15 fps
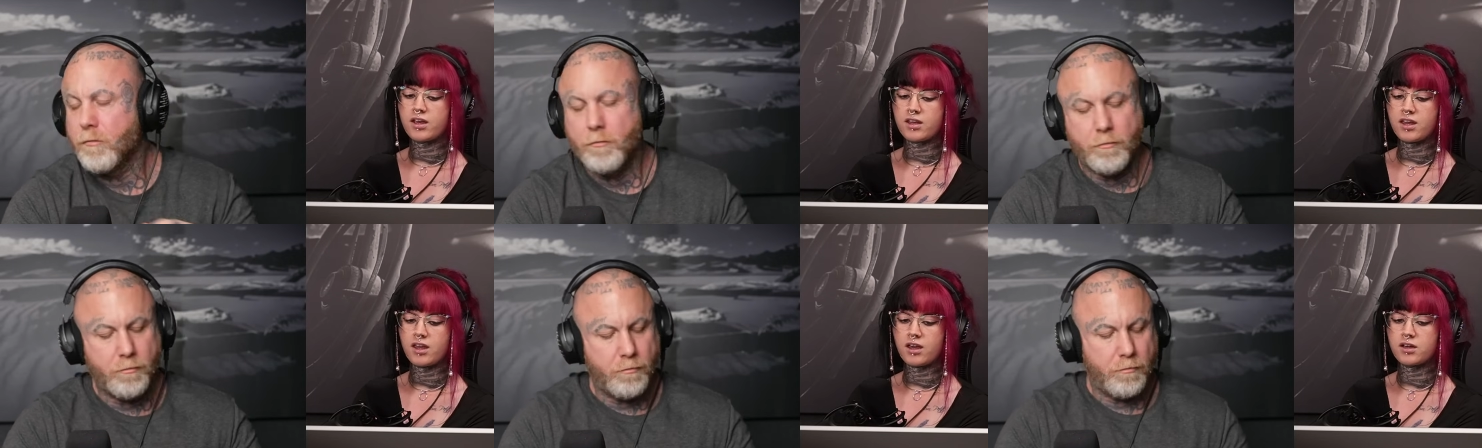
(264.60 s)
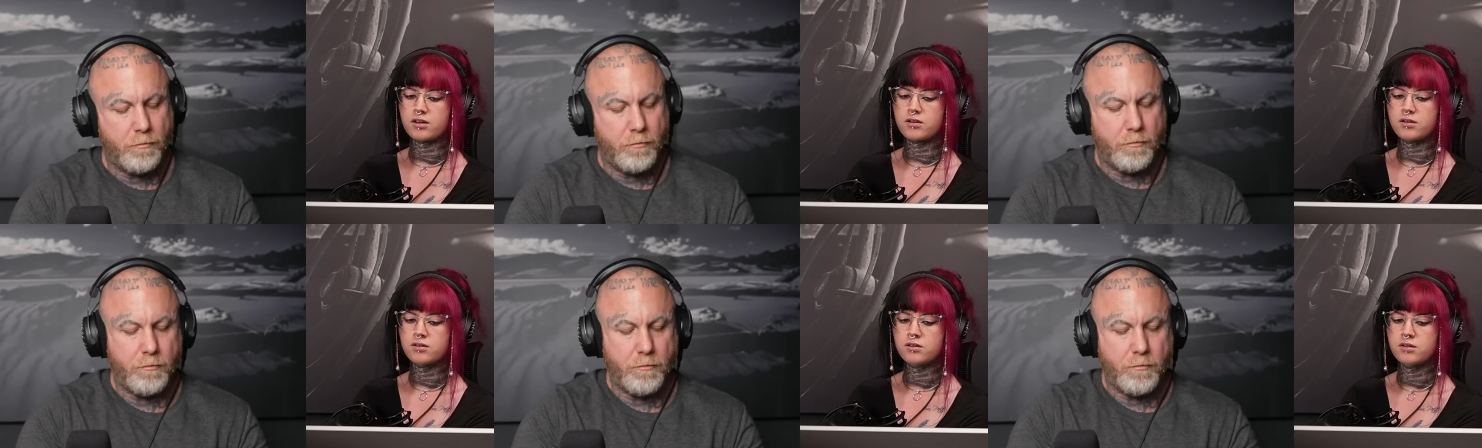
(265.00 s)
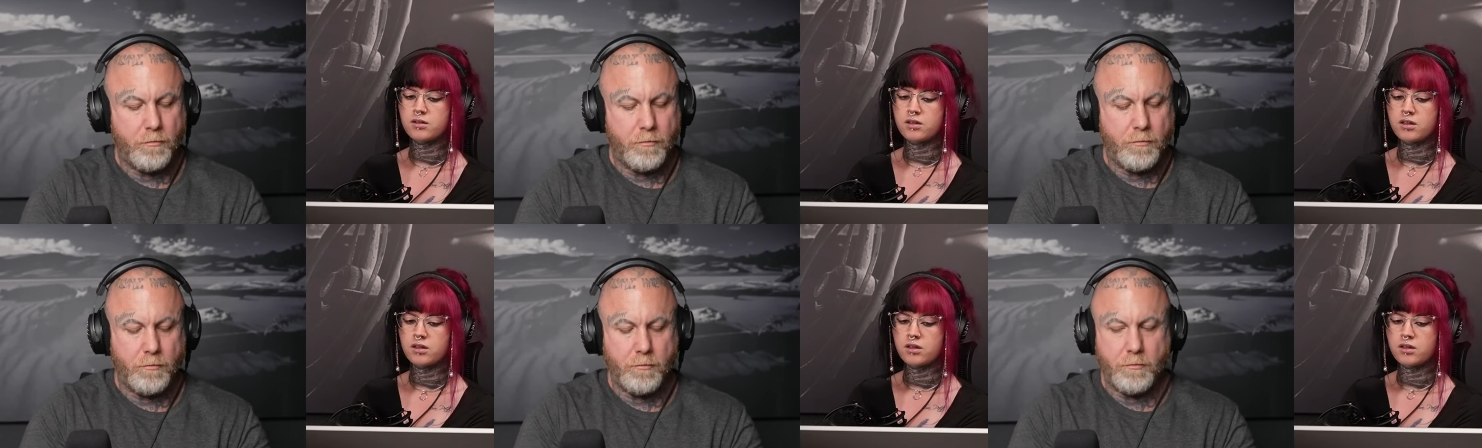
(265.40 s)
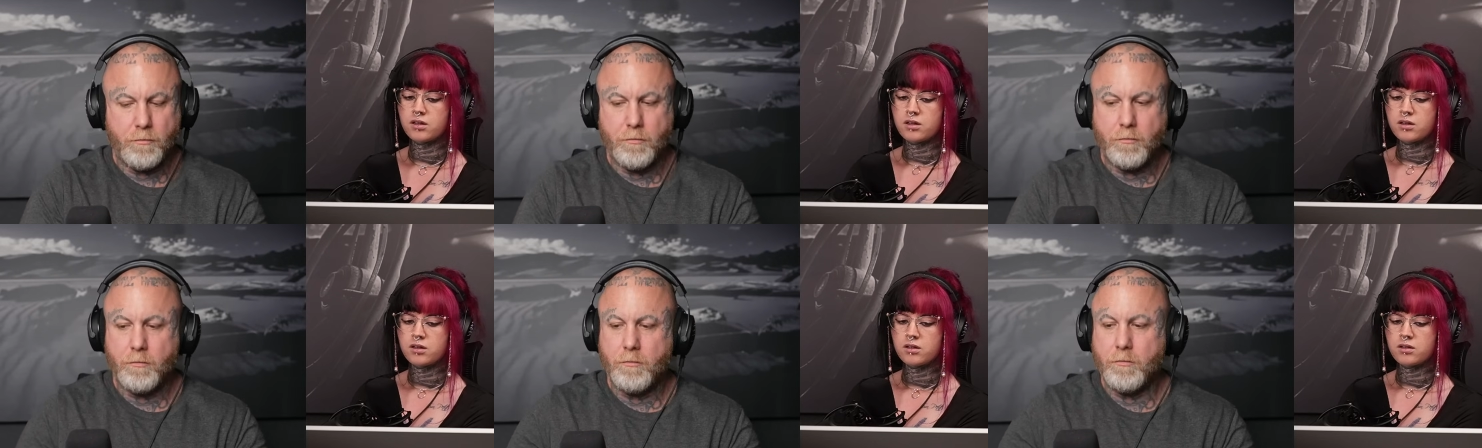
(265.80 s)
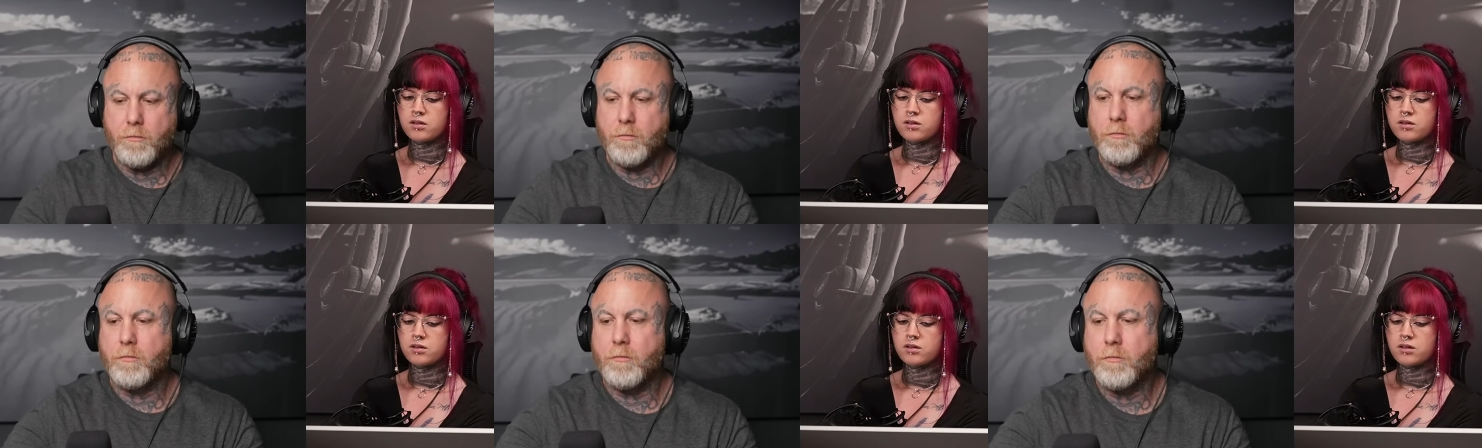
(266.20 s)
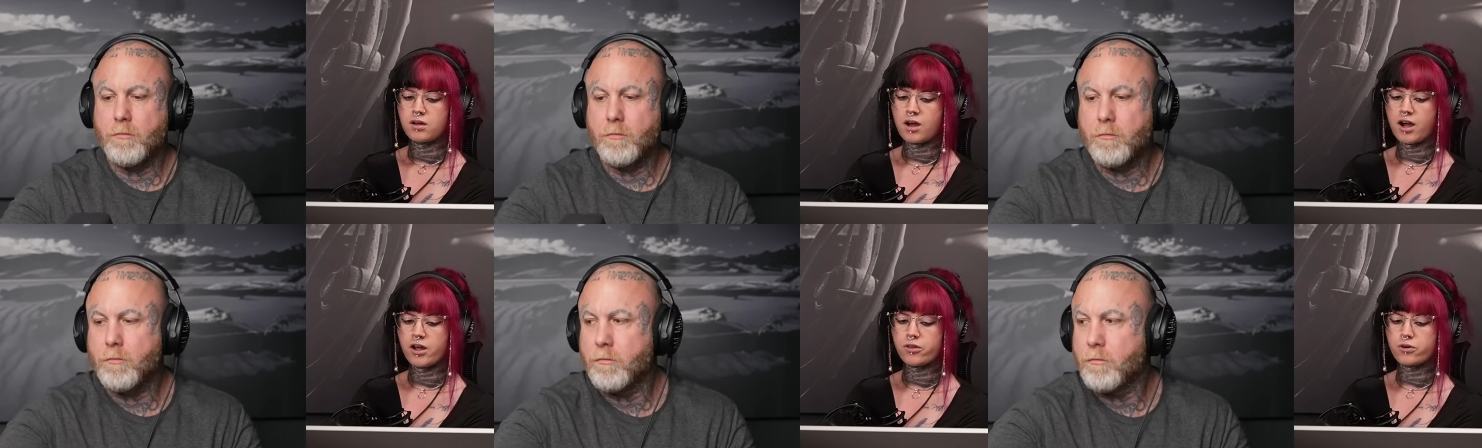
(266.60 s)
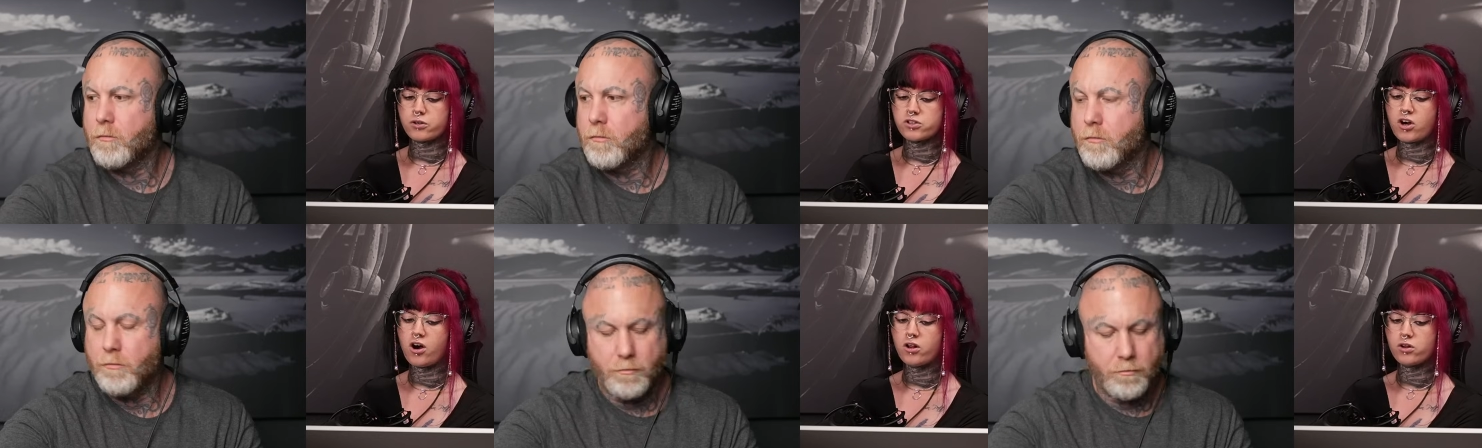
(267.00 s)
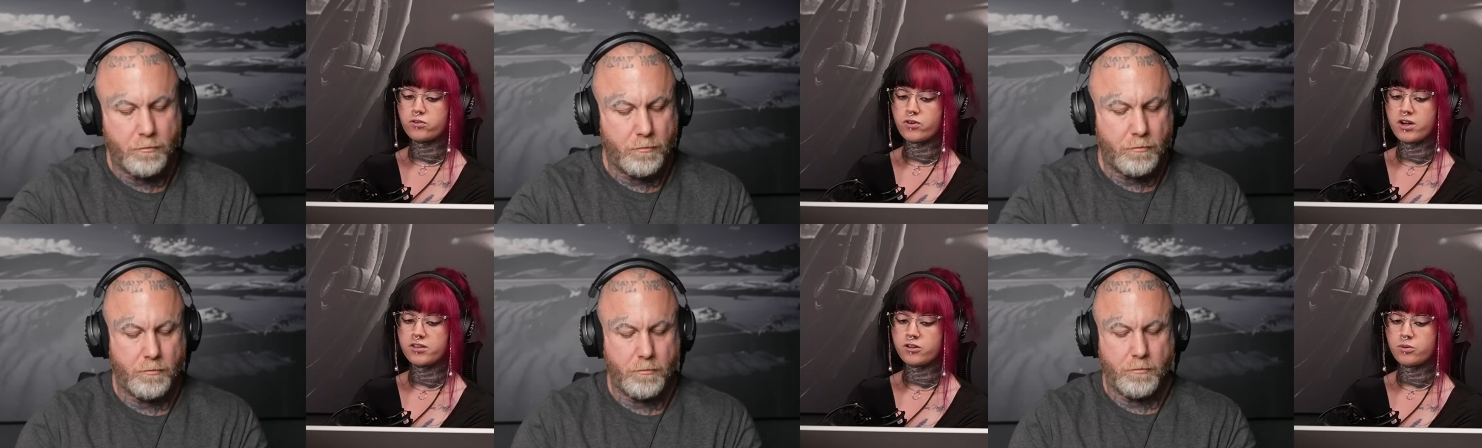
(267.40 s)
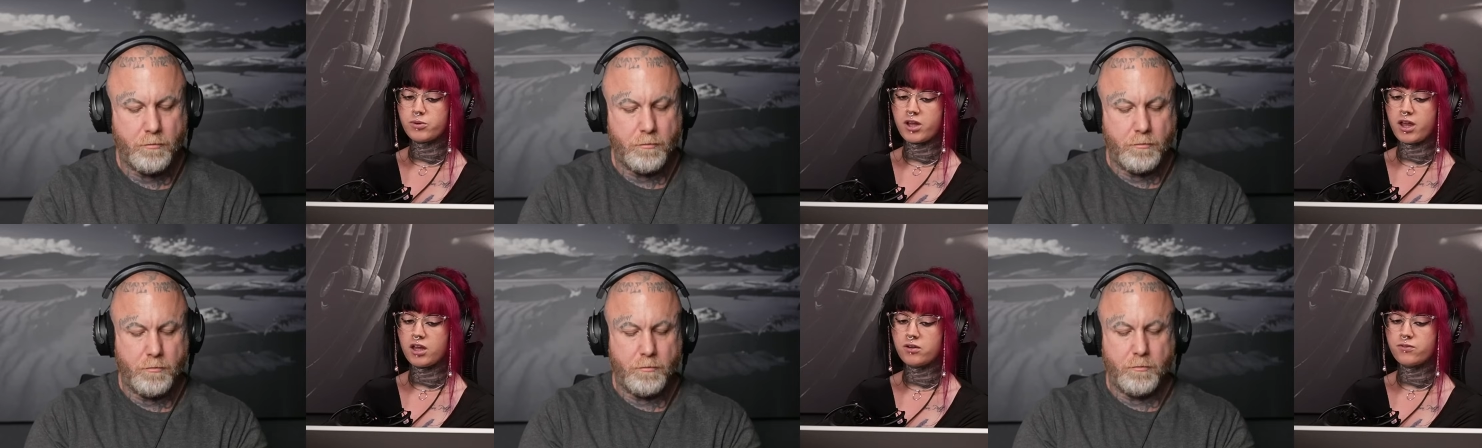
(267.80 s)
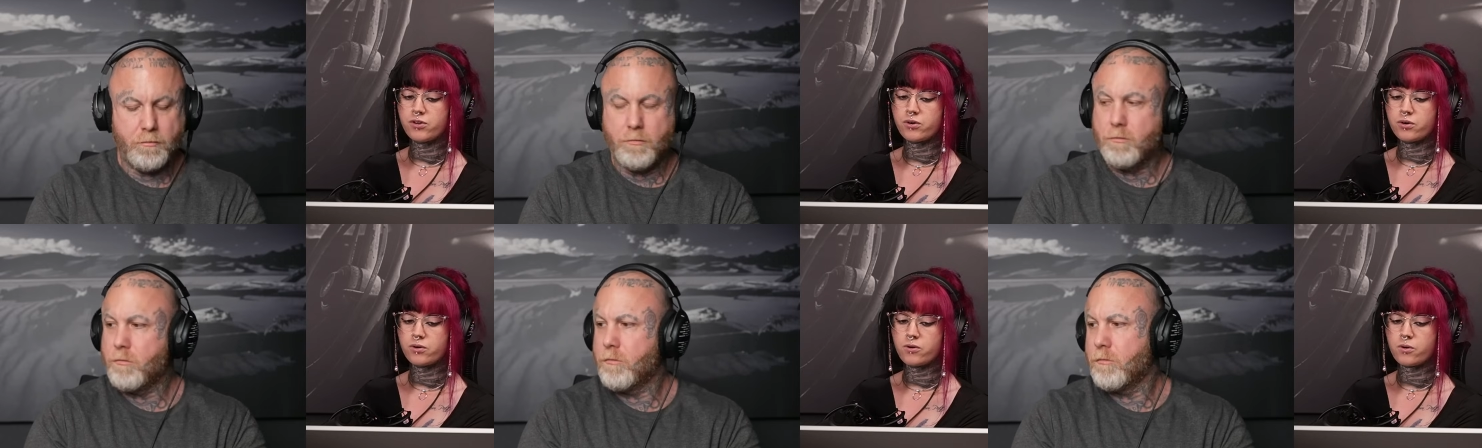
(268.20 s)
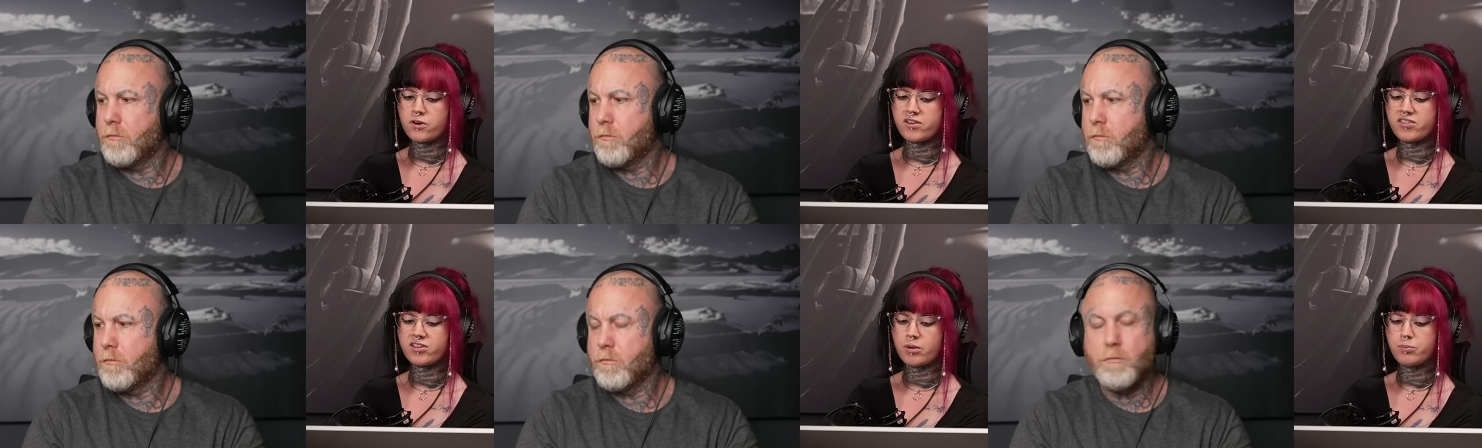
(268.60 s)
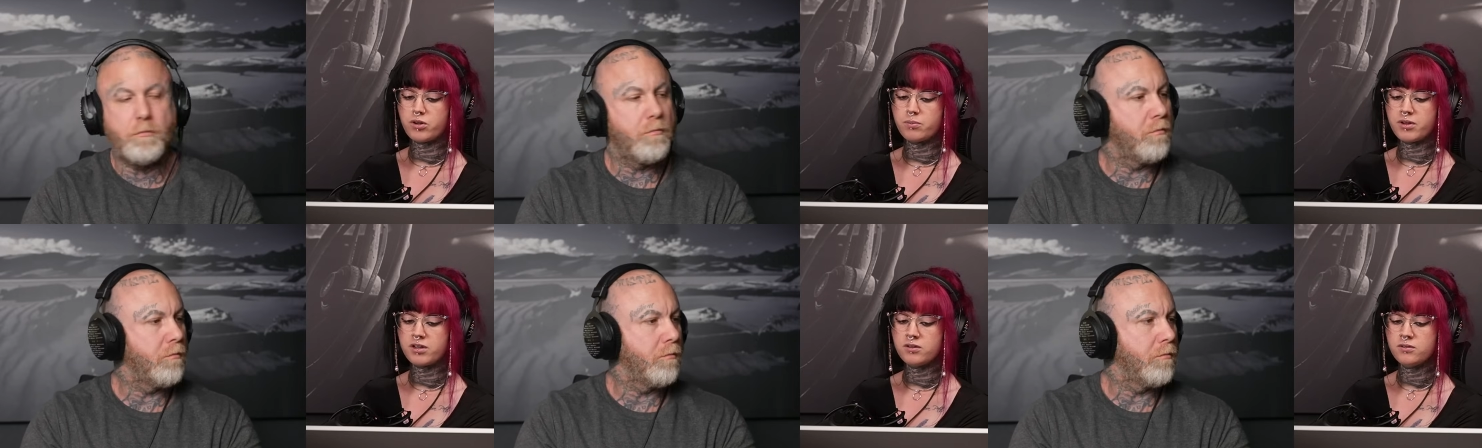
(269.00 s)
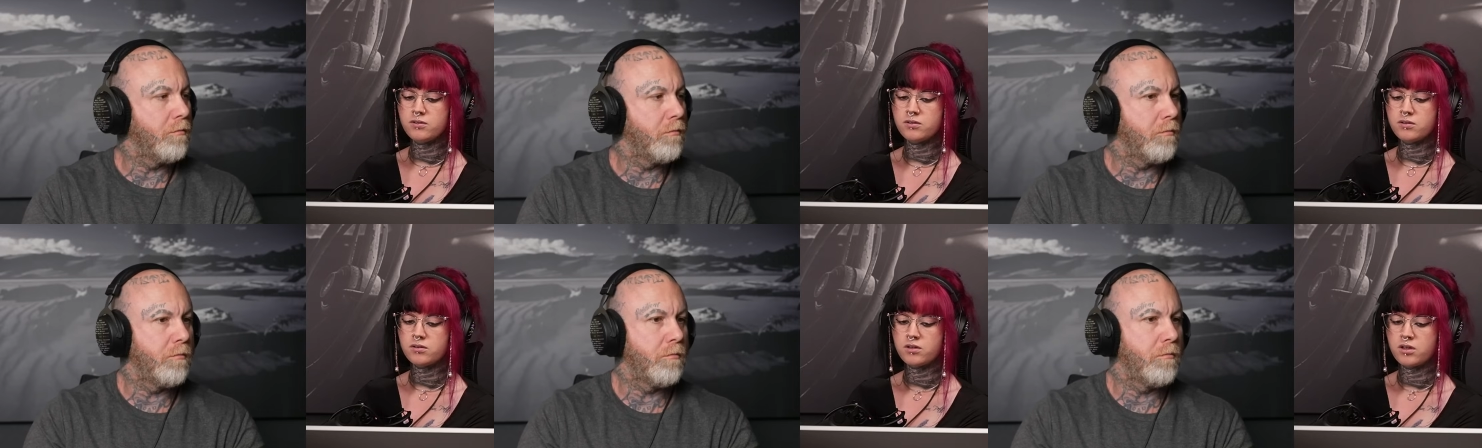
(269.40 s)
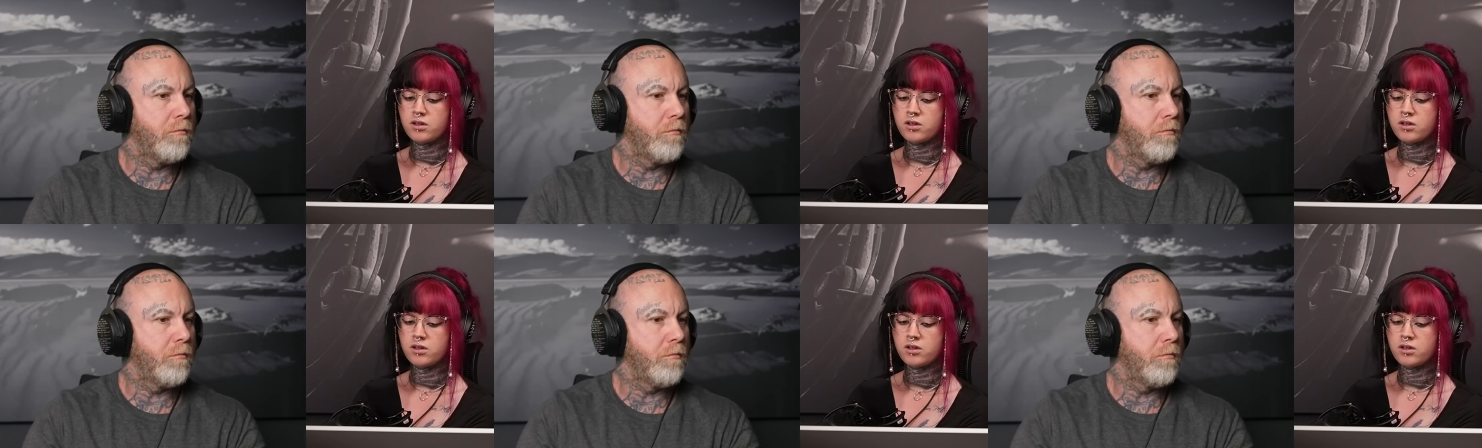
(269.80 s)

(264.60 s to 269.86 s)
Speaker 1: that can either tolerate their behavior or supplement,